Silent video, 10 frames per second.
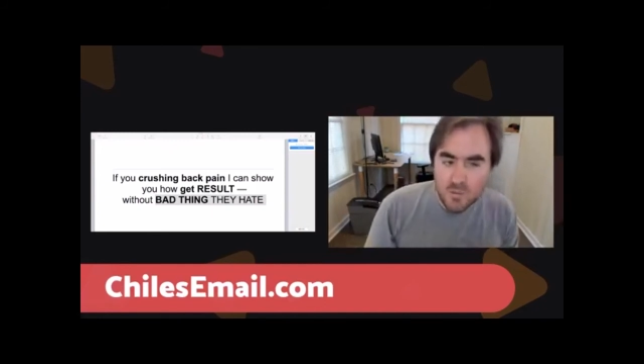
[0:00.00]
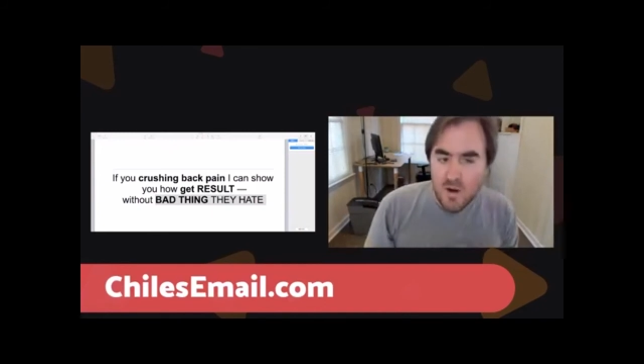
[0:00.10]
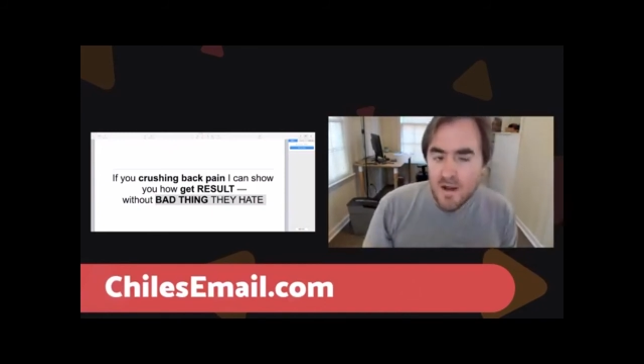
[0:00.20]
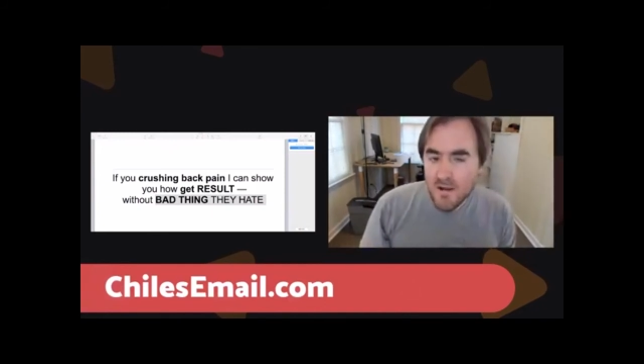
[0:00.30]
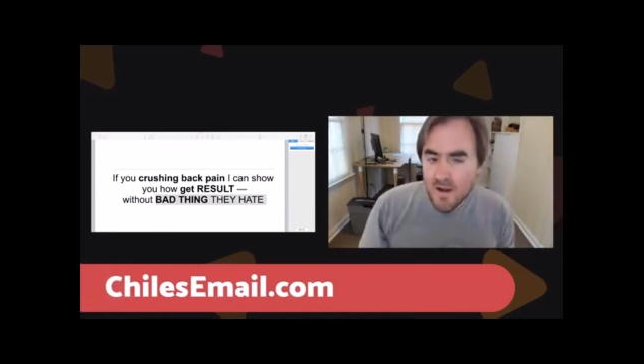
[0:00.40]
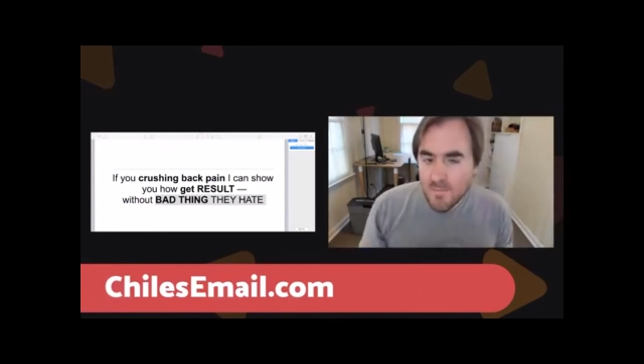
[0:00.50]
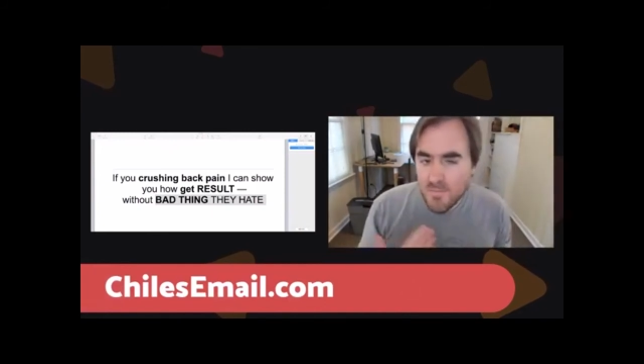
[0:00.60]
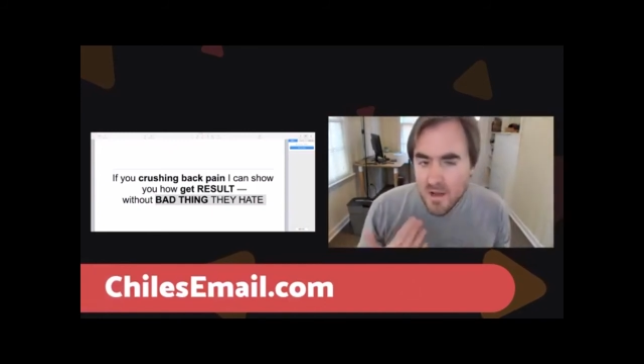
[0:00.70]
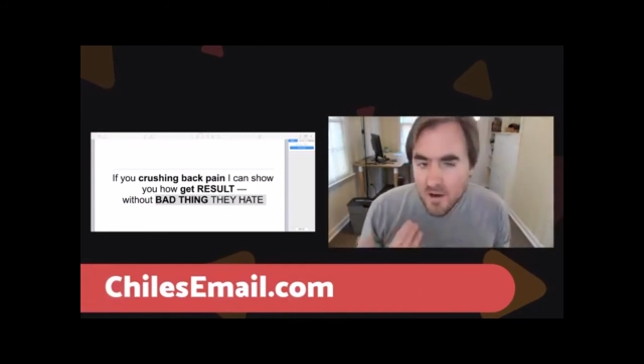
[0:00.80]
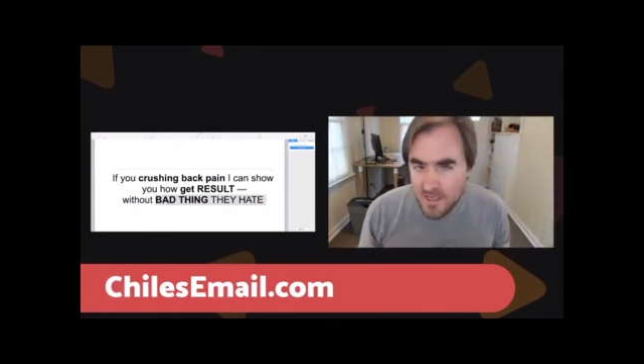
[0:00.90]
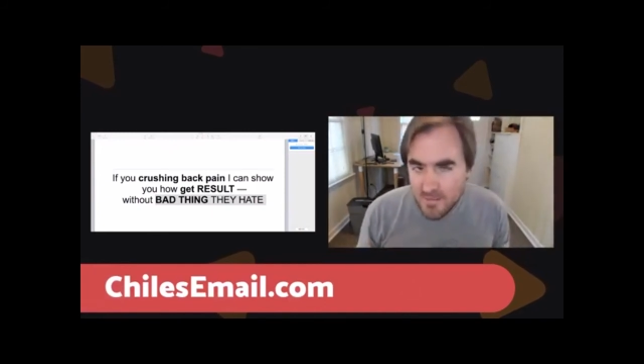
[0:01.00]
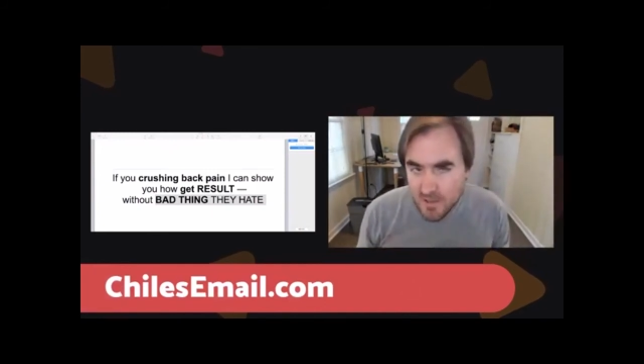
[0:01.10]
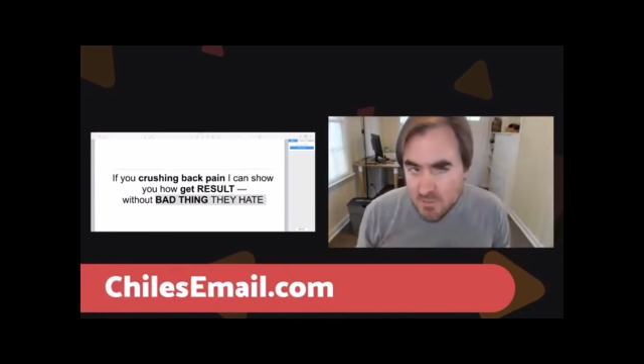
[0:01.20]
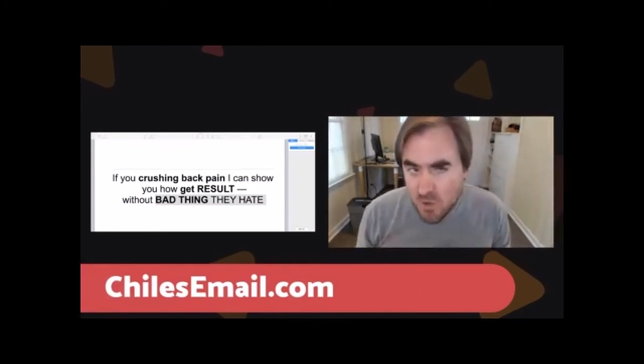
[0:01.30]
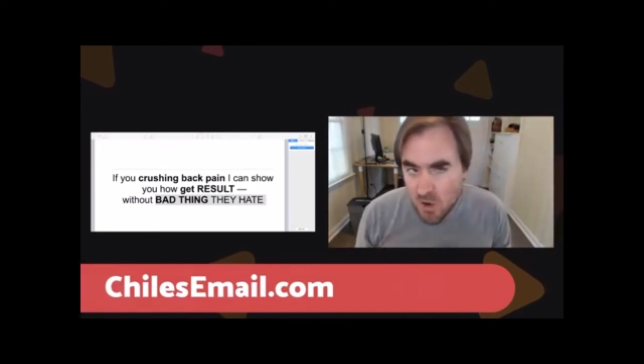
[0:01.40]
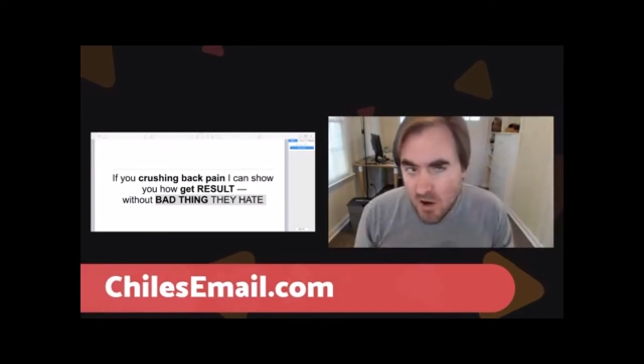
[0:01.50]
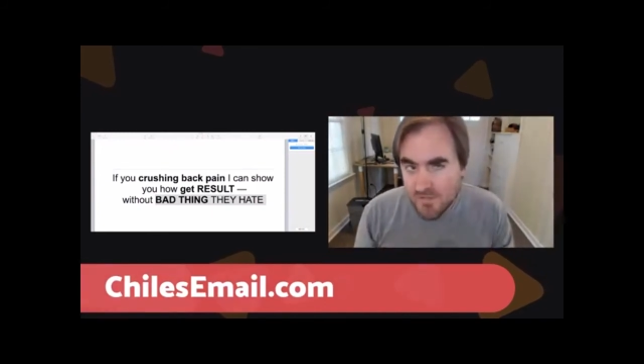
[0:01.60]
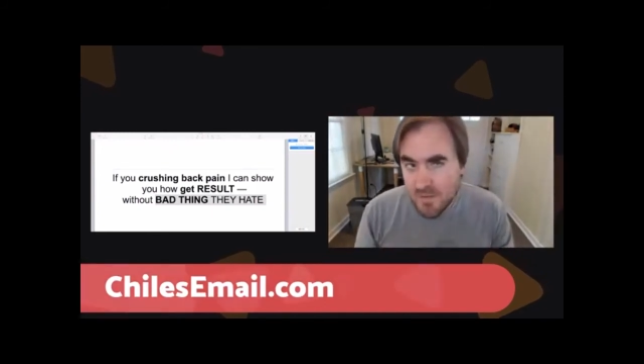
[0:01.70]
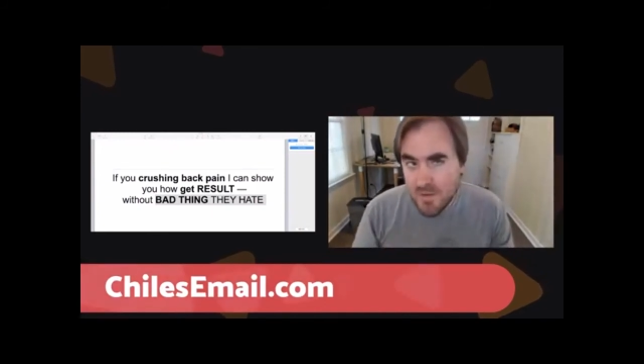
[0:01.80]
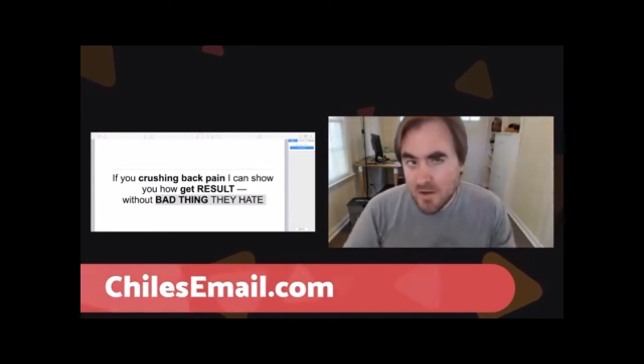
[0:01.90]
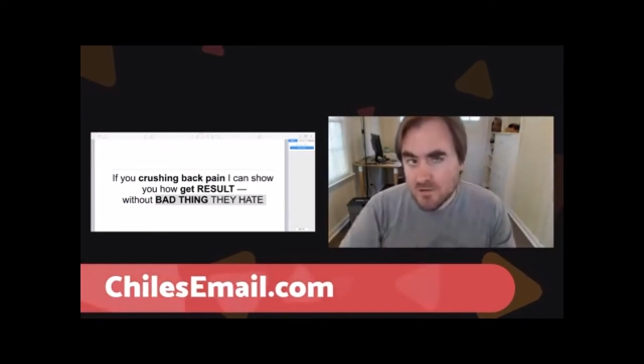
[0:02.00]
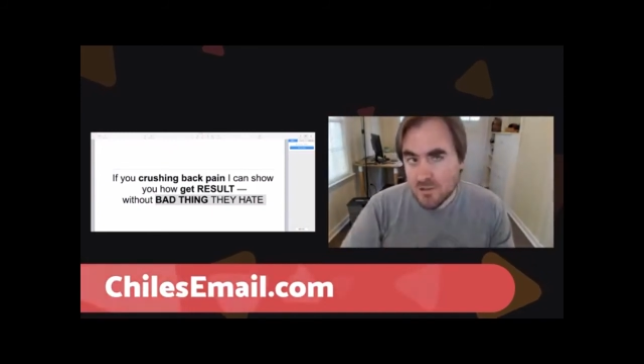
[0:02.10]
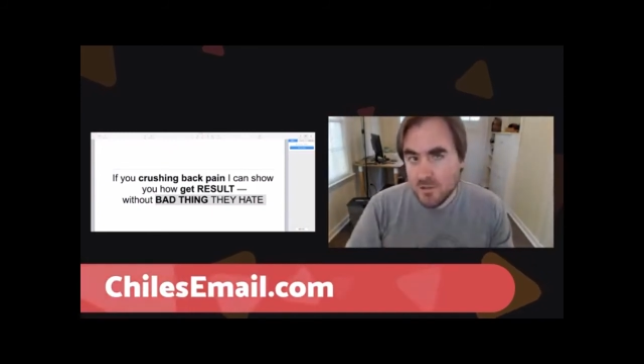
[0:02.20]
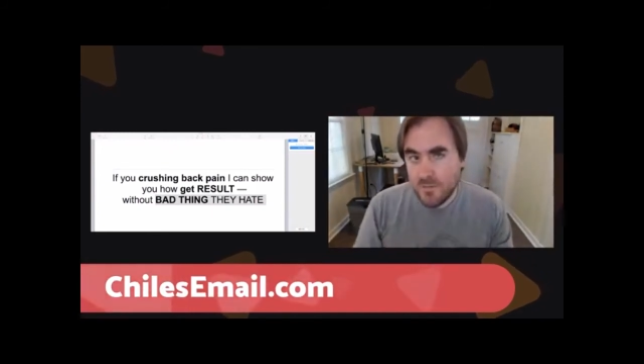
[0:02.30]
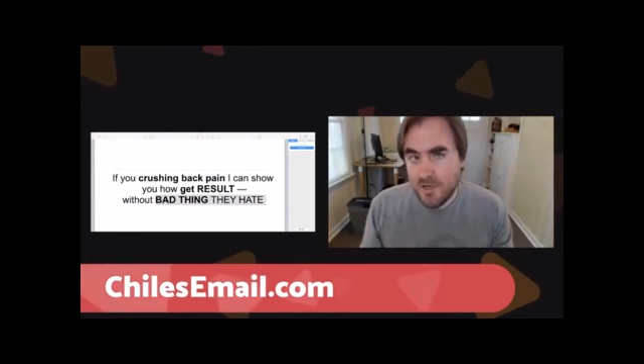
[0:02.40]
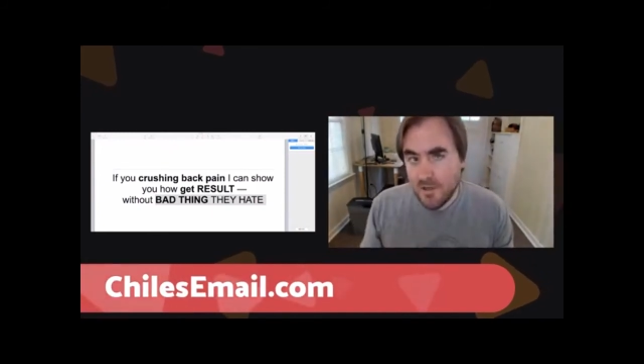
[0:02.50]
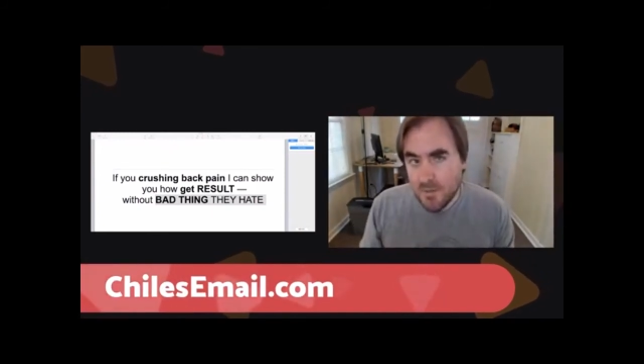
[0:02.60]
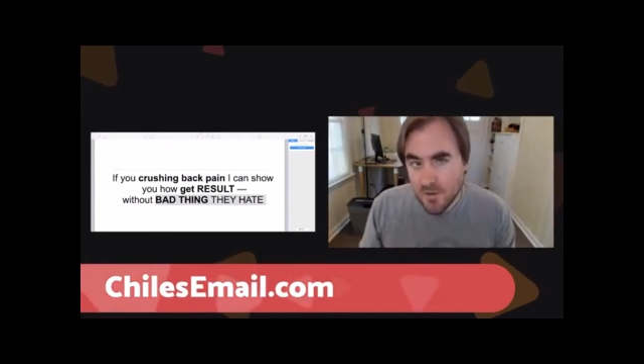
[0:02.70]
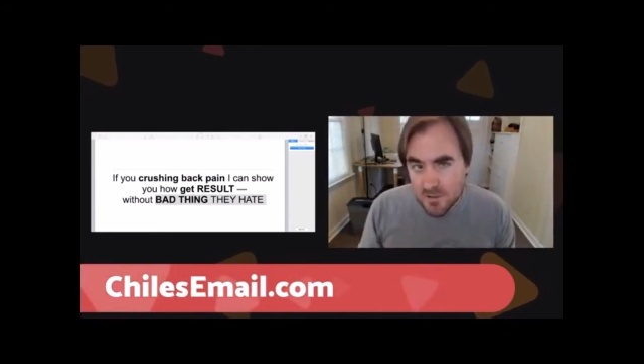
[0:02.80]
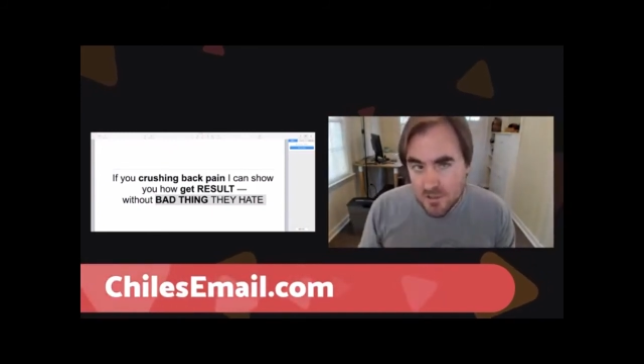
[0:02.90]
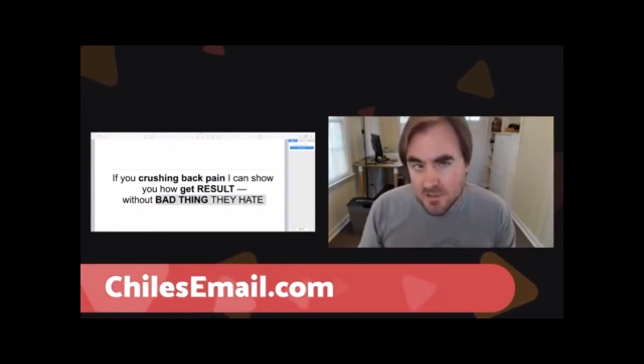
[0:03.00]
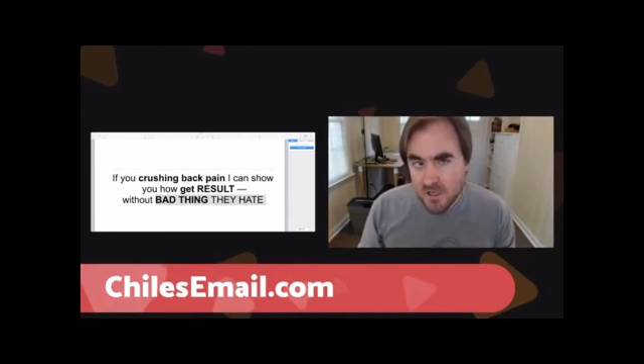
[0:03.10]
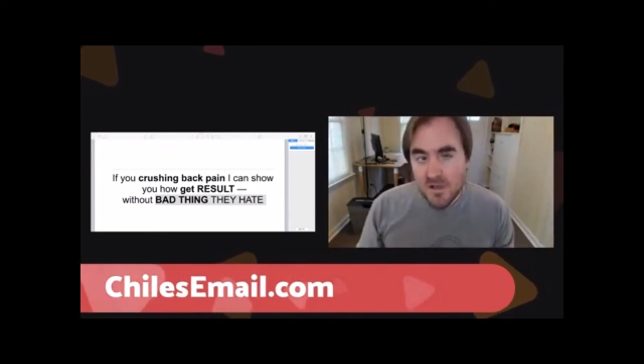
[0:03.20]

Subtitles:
to write better emails more often, better social media posts,